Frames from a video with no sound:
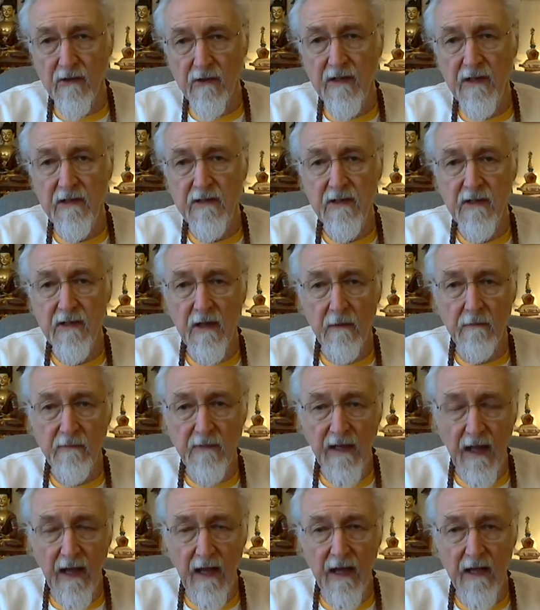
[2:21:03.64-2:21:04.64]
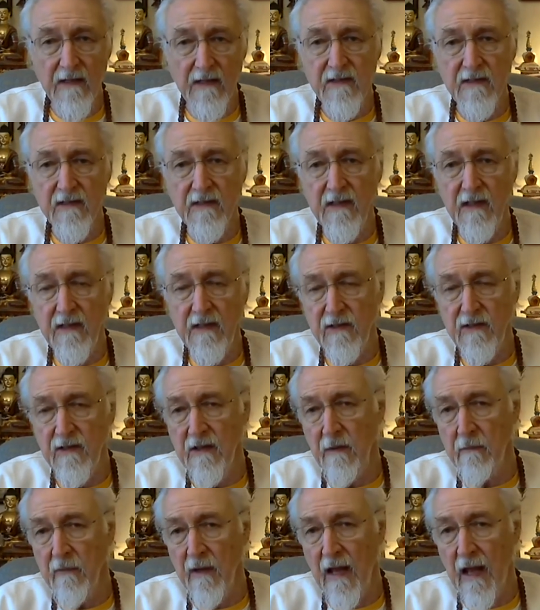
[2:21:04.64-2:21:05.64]
teaching them dance, and teaching
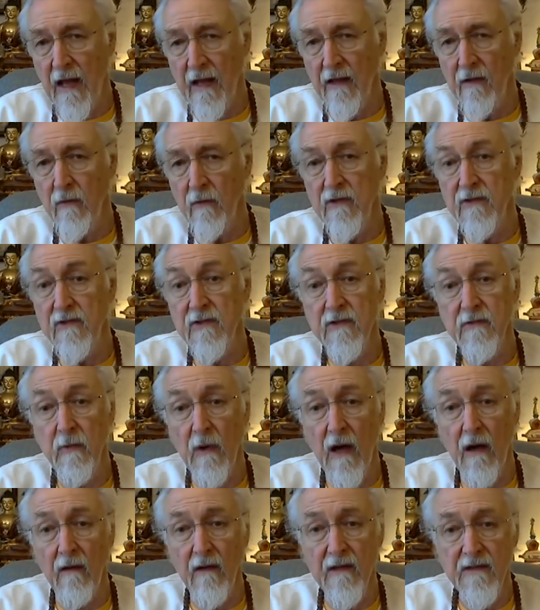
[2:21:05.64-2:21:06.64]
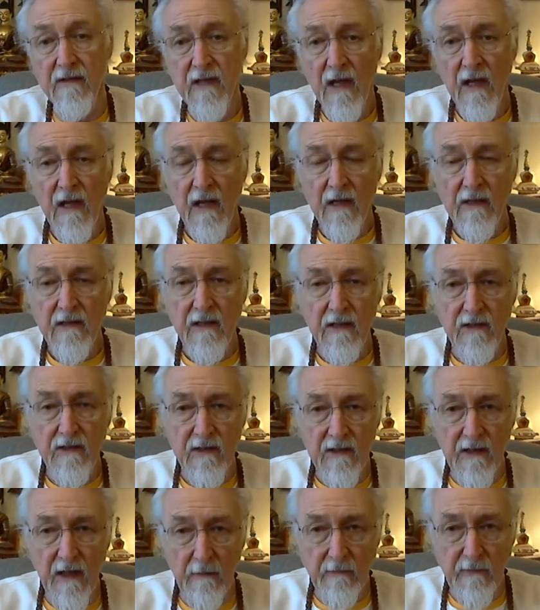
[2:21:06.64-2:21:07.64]
them language, as well as
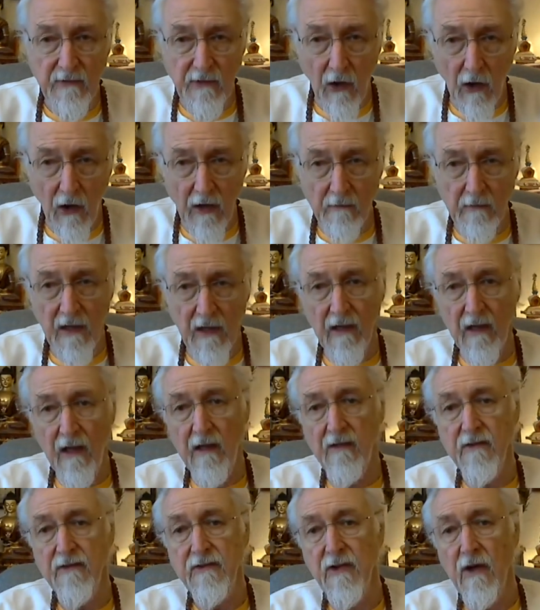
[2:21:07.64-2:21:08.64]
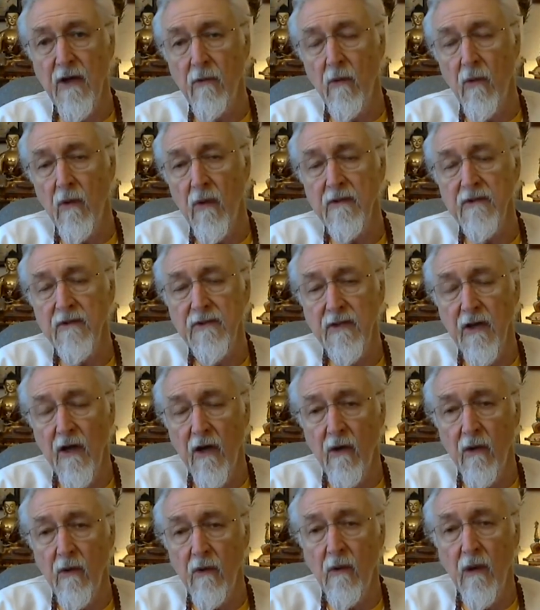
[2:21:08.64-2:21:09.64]
teaching them Dharma and so on.
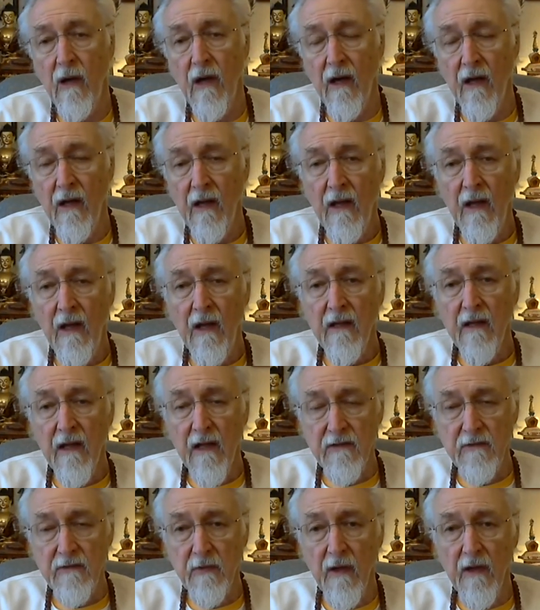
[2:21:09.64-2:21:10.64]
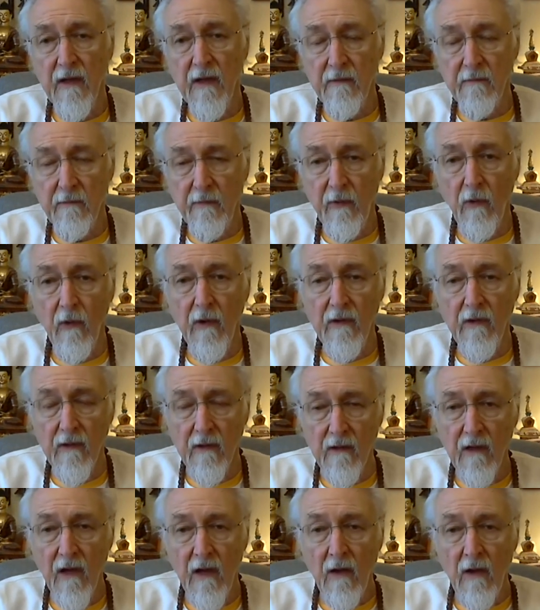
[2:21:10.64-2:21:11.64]
So that's really
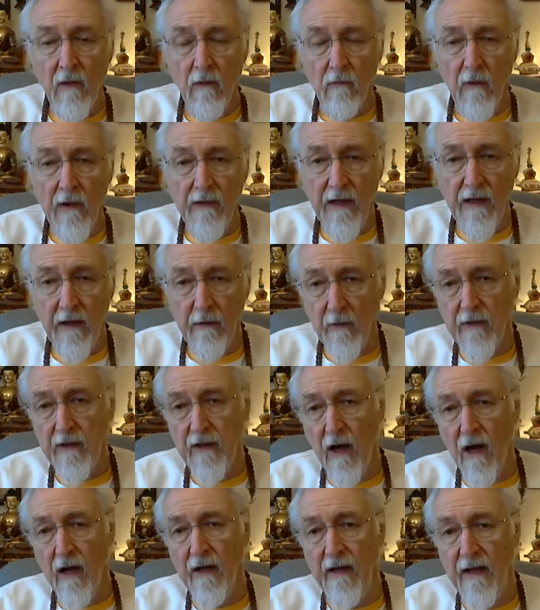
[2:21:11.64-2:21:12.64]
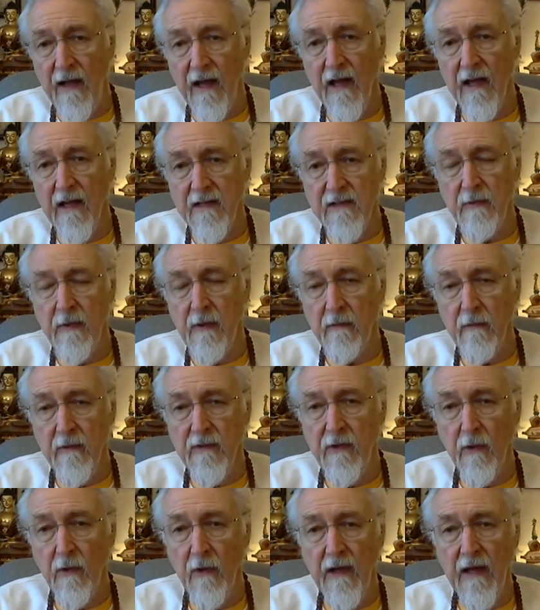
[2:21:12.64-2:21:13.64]
important. When they were young kids, we were
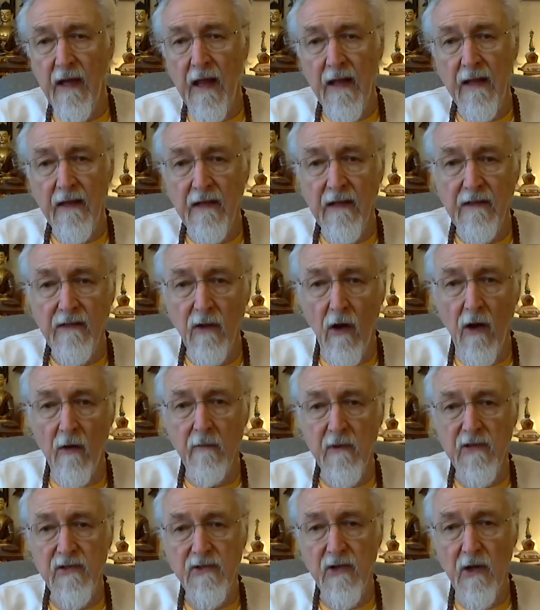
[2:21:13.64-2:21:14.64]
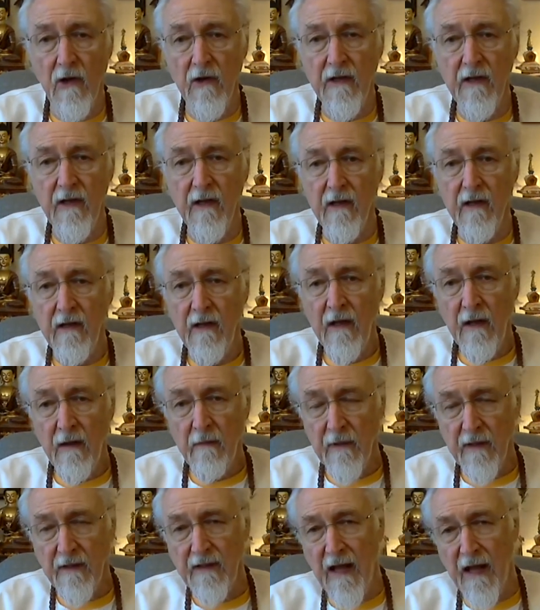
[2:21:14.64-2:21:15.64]
doing a Dharma Surya,
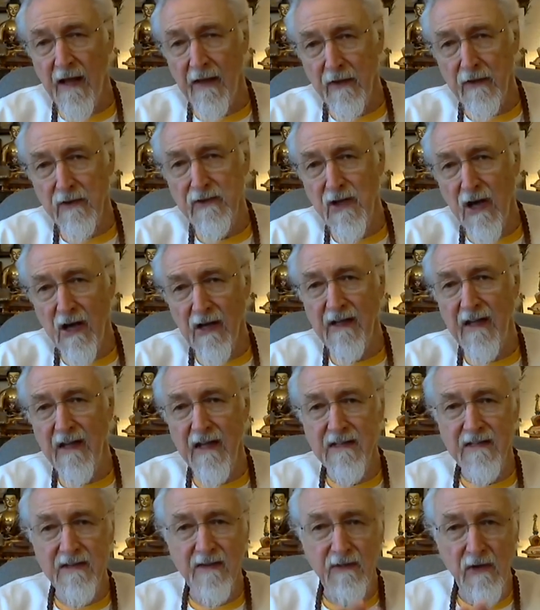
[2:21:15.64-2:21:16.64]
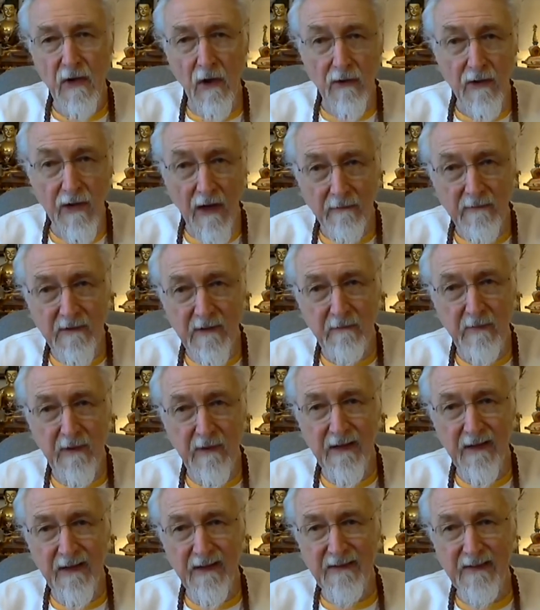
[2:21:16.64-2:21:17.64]
but now those young kids have grown up to
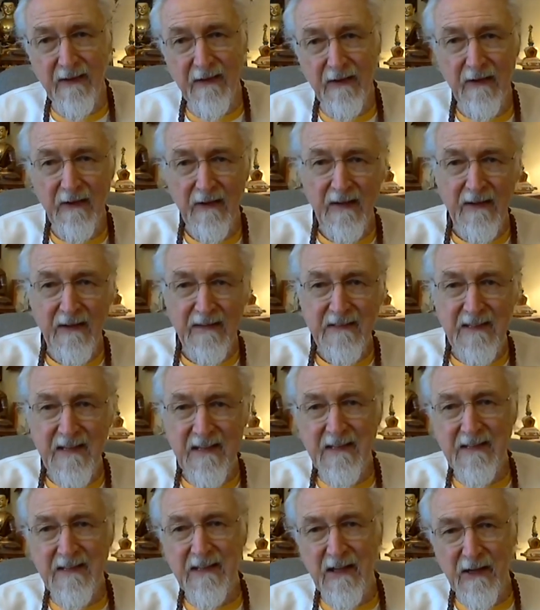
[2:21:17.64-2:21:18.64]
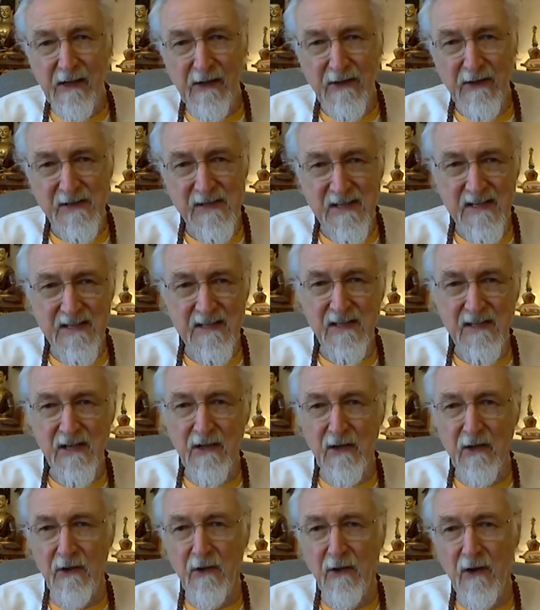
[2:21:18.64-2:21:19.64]
be in their teen years, and it's a
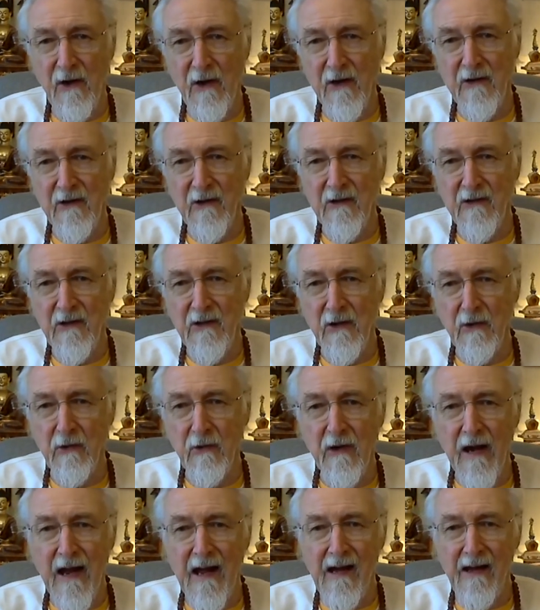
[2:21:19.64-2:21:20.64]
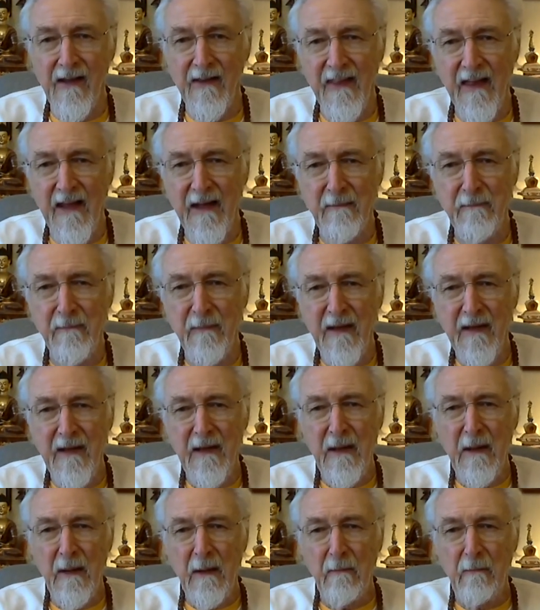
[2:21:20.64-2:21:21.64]
little harder to corral them.
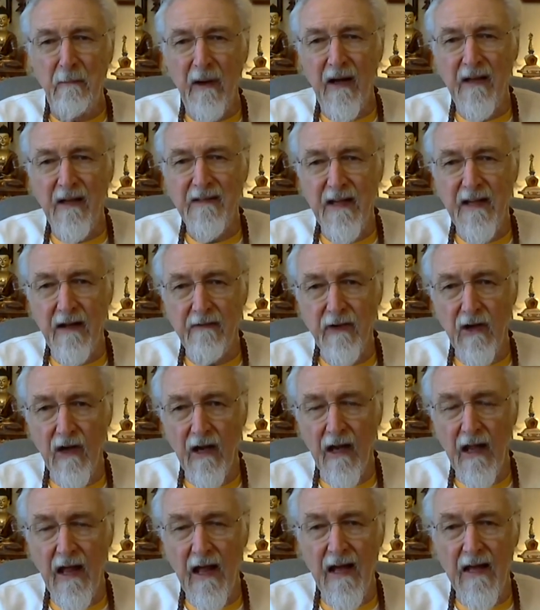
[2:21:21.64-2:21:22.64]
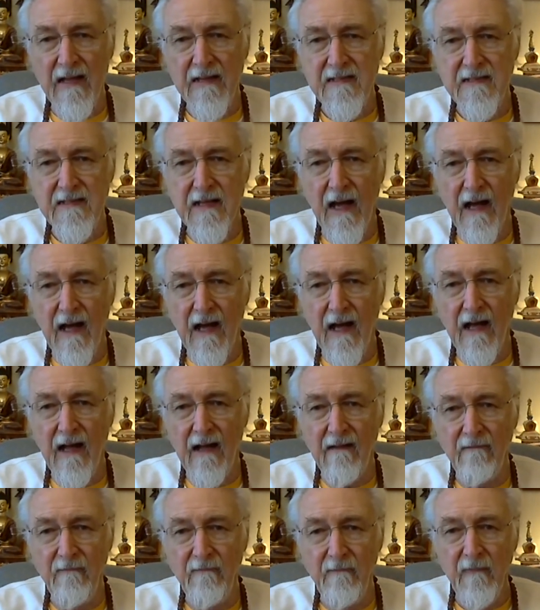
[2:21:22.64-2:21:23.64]
But nevertheless,
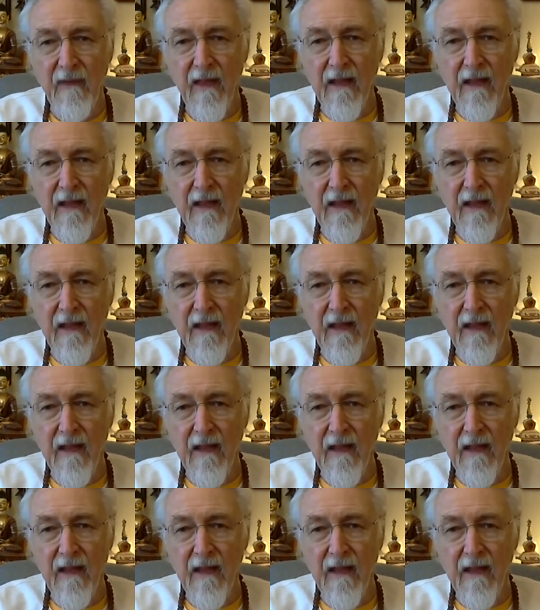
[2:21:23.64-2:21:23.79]
the